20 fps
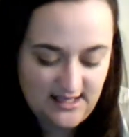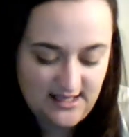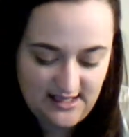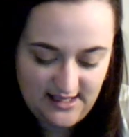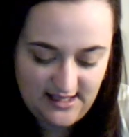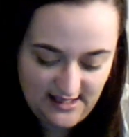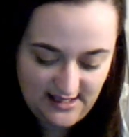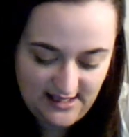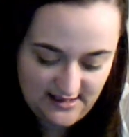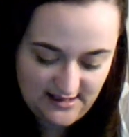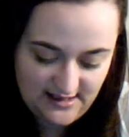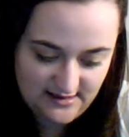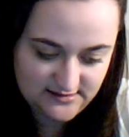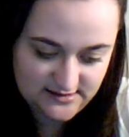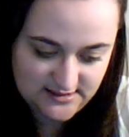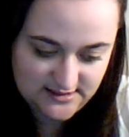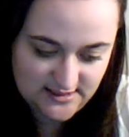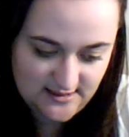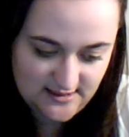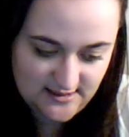
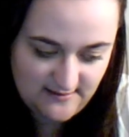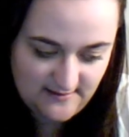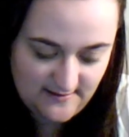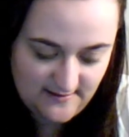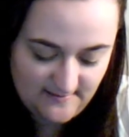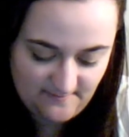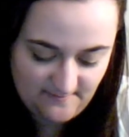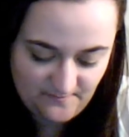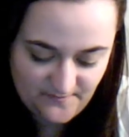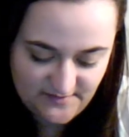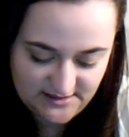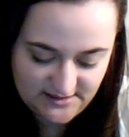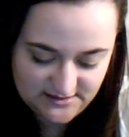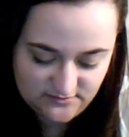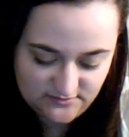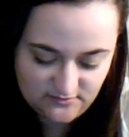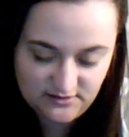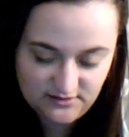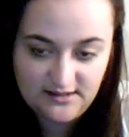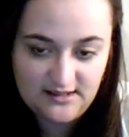And
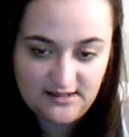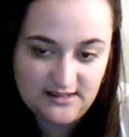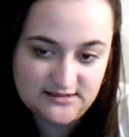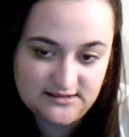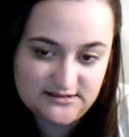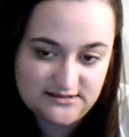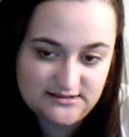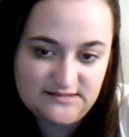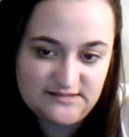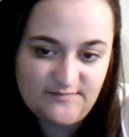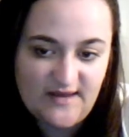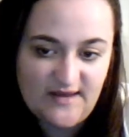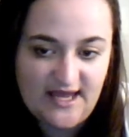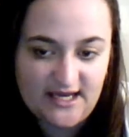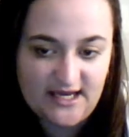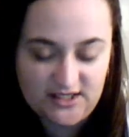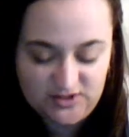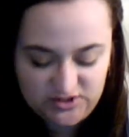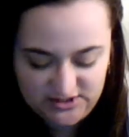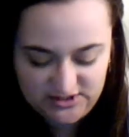it's really, it's nice
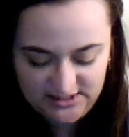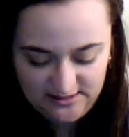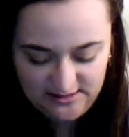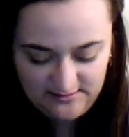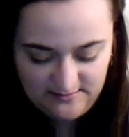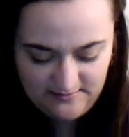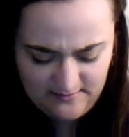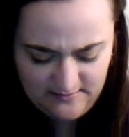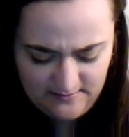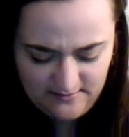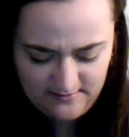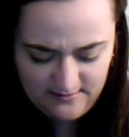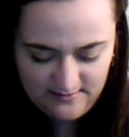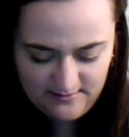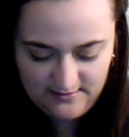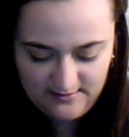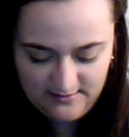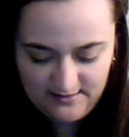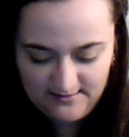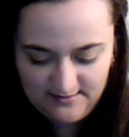packaging.
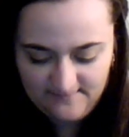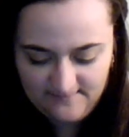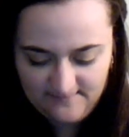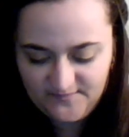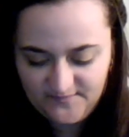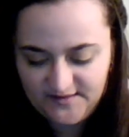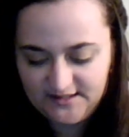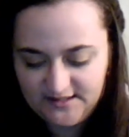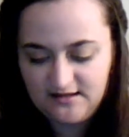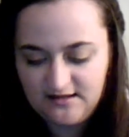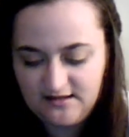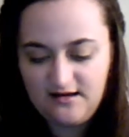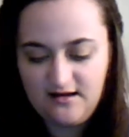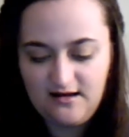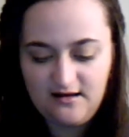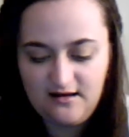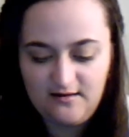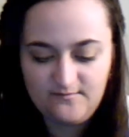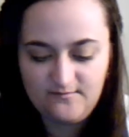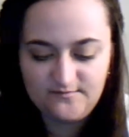It
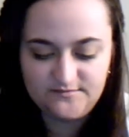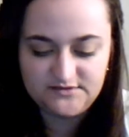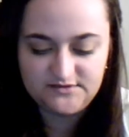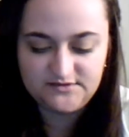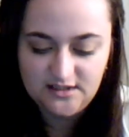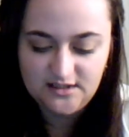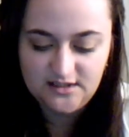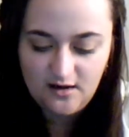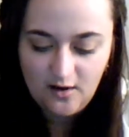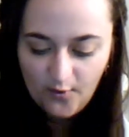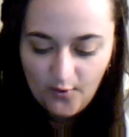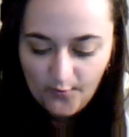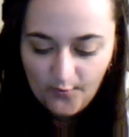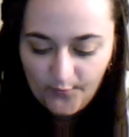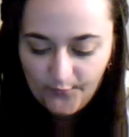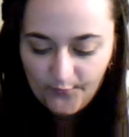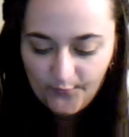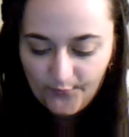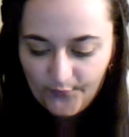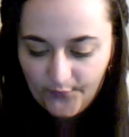comes,
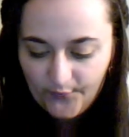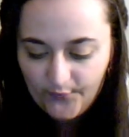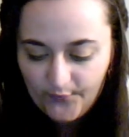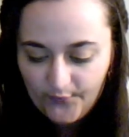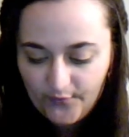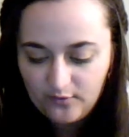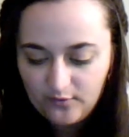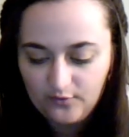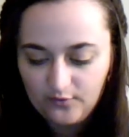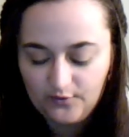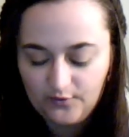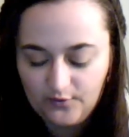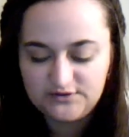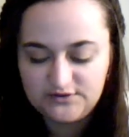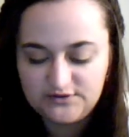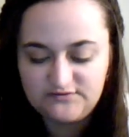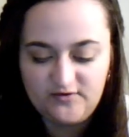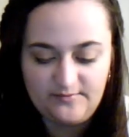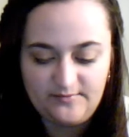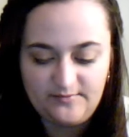ooh,
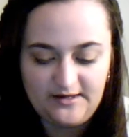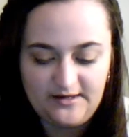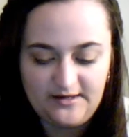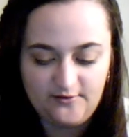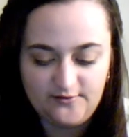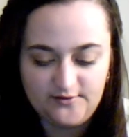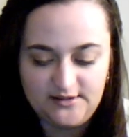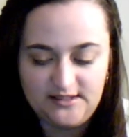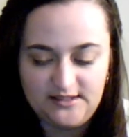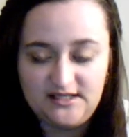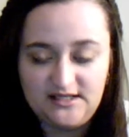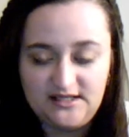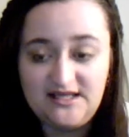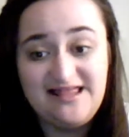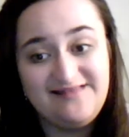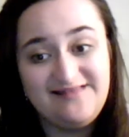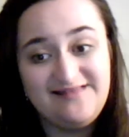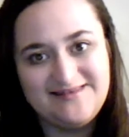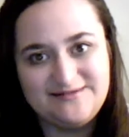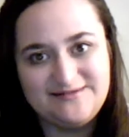it's very powdery
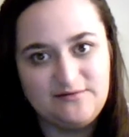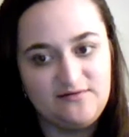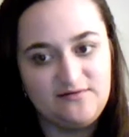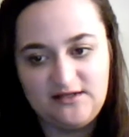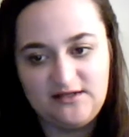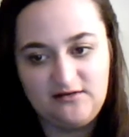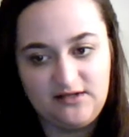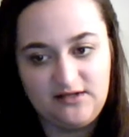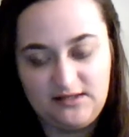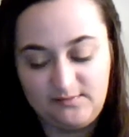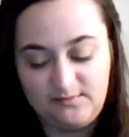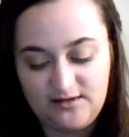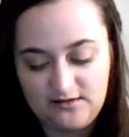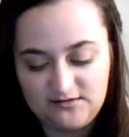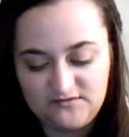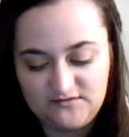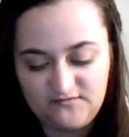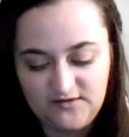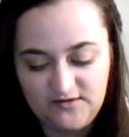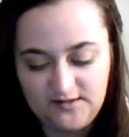something I like about
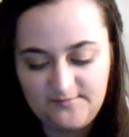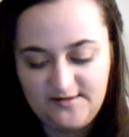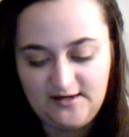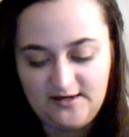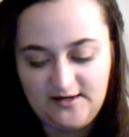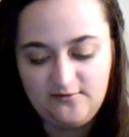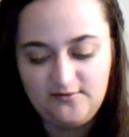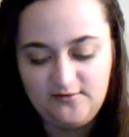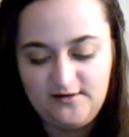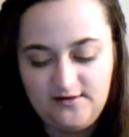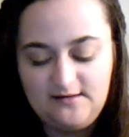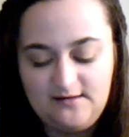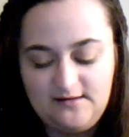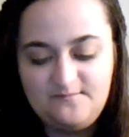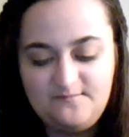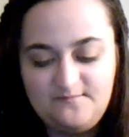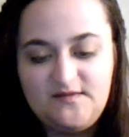it. It's very powdery.